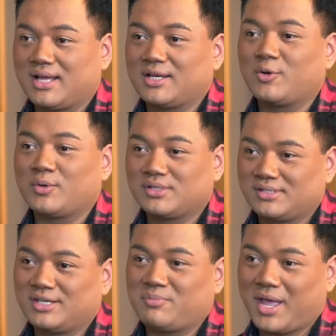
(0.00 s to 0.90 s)
I'd always
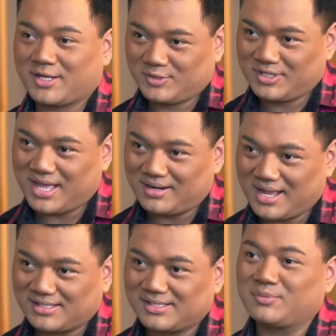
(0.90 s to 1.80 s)
stick back to that
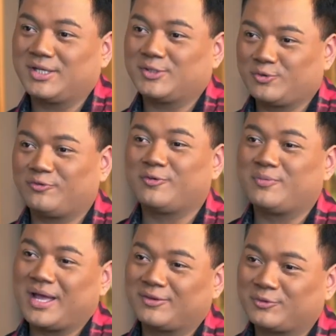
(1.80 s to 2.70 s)
as something to fall
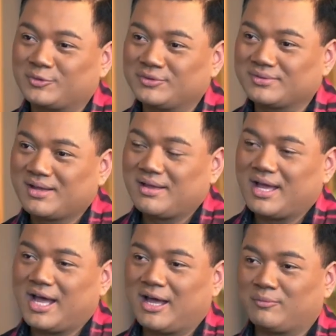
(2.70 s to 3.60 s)
back through.
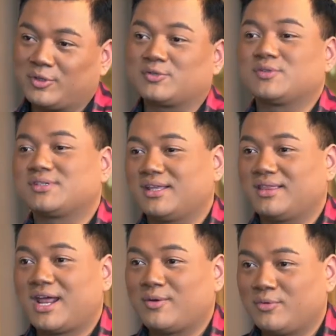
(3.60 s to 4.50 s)
Not to say
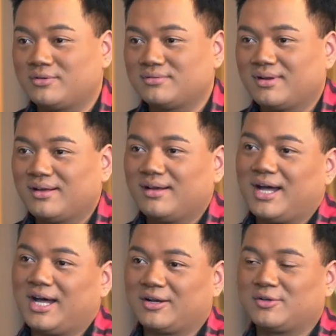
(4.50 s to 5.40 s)
that I will,
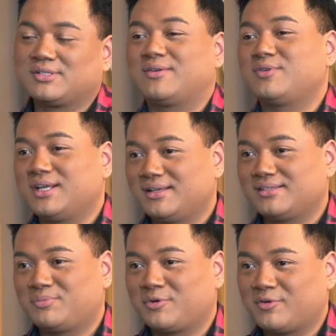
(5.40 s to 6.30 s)
because every day
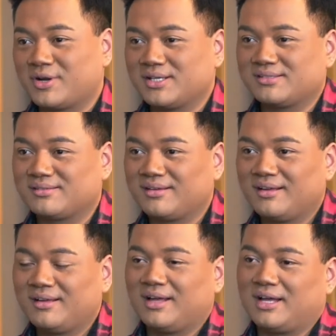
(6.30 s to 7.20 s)
is a progress.
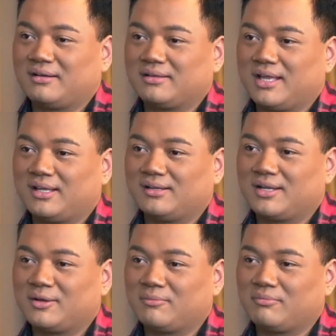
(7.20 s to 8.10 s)

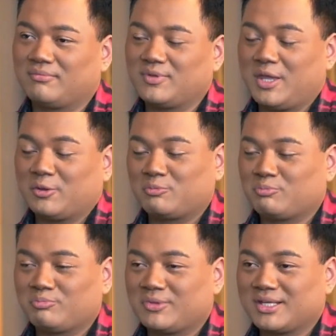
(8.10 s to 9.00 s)
And yeah,
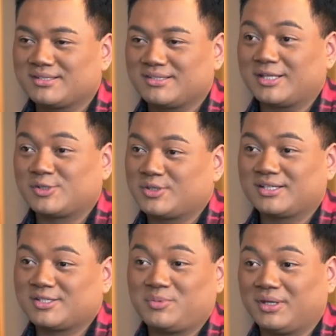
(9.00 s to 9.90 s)

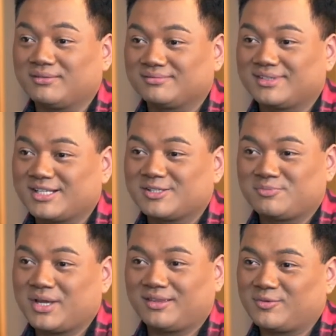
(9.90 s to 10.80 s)
that's me. That's
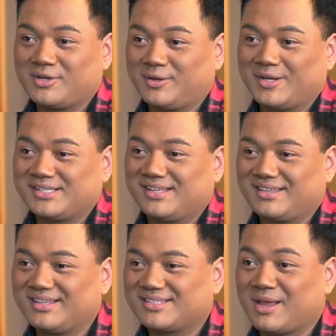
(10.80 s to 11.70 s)
my three crazy
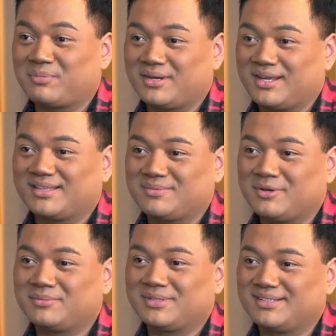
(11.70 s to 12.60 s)
things happening at the
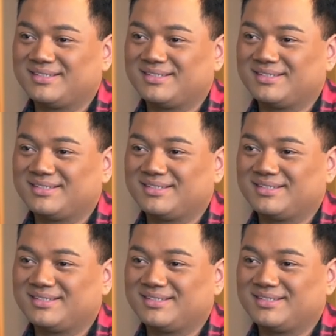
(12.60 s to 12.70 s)
moment.